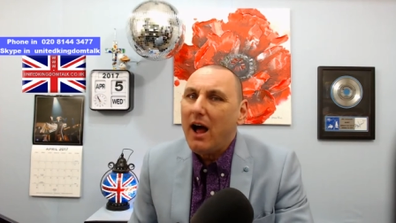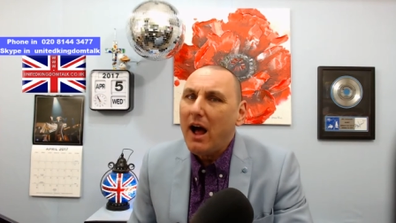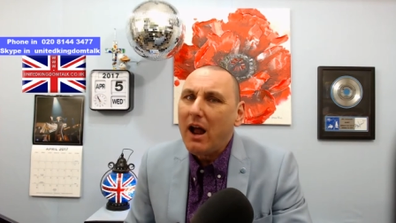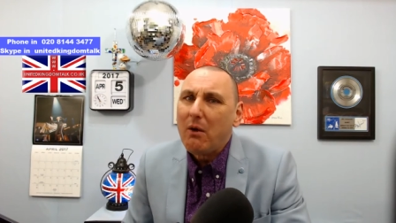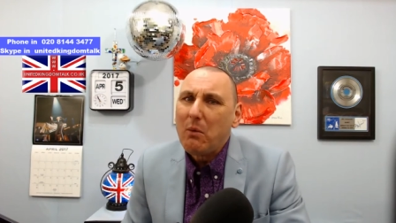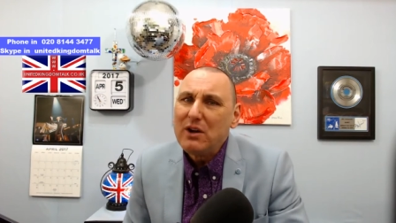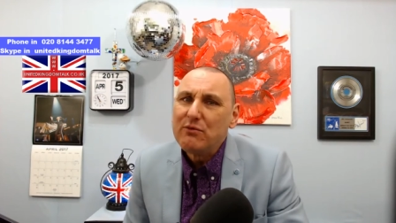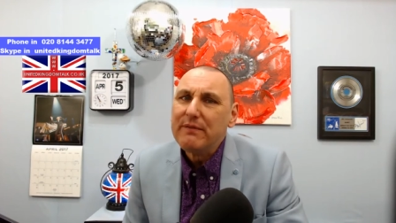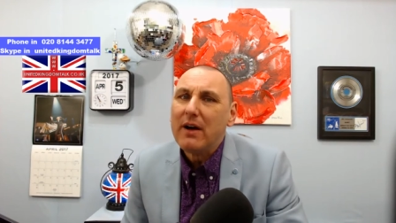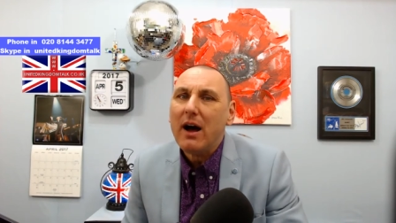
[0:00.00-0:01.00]
ah, I wonder
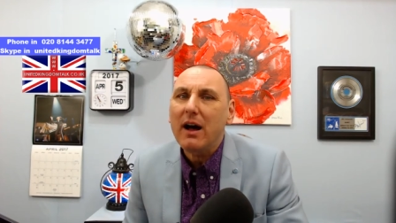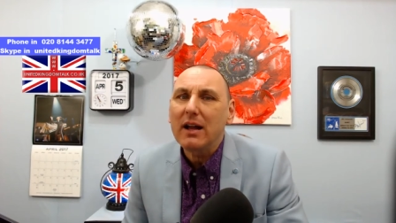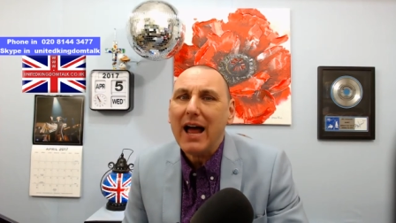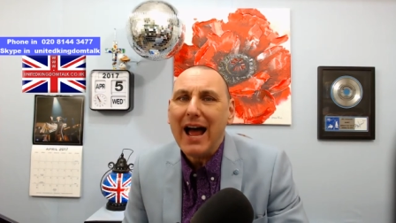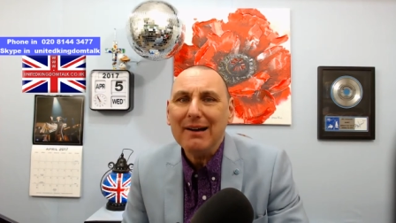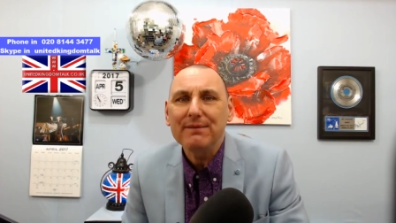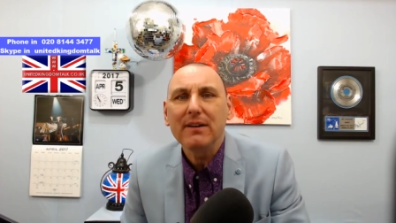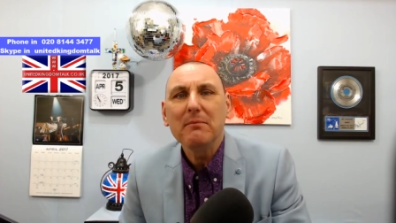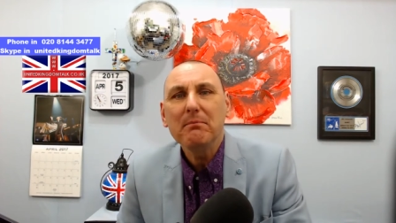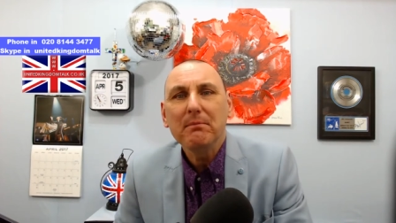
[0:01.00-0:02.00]
if I'll have
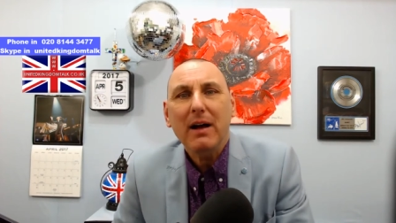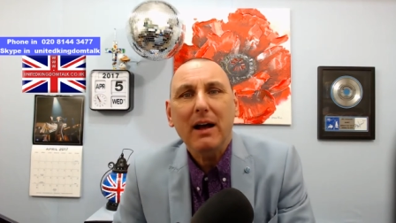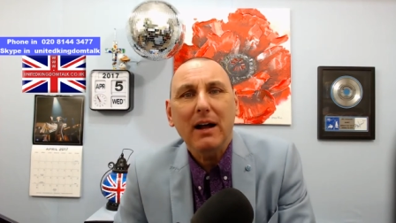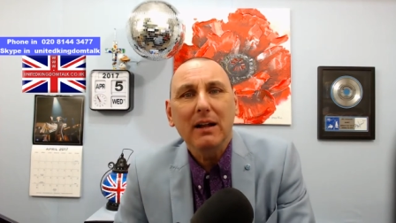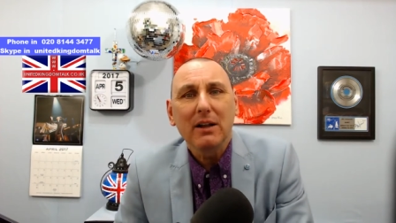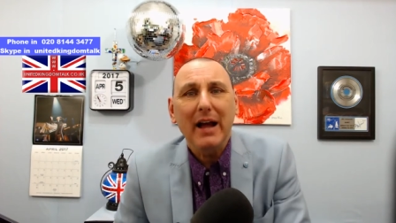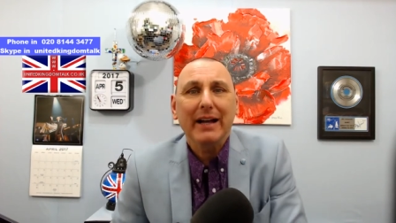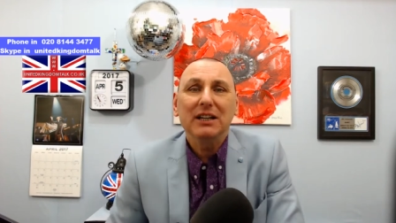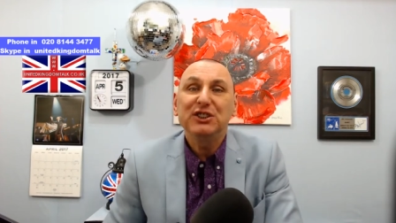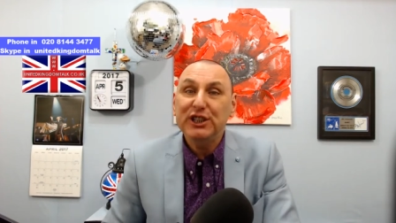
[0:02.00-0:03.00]

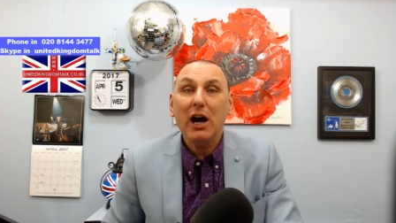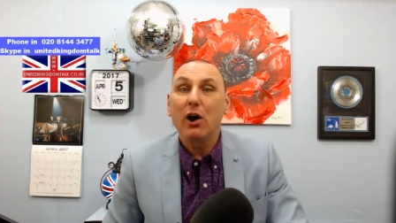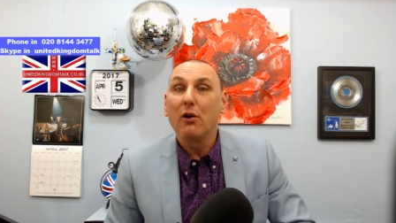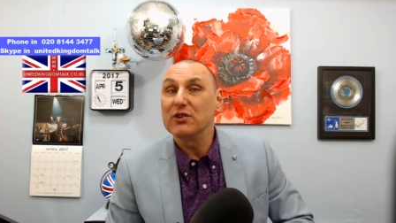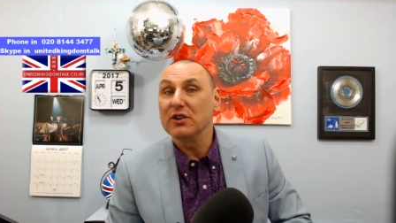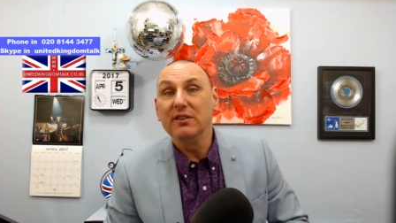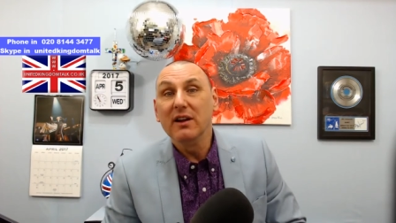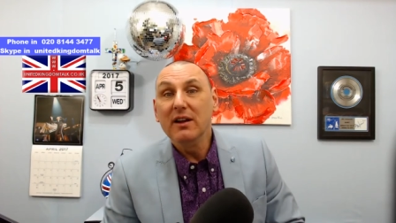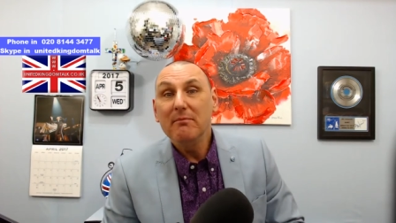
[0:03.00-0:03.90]
like shelves and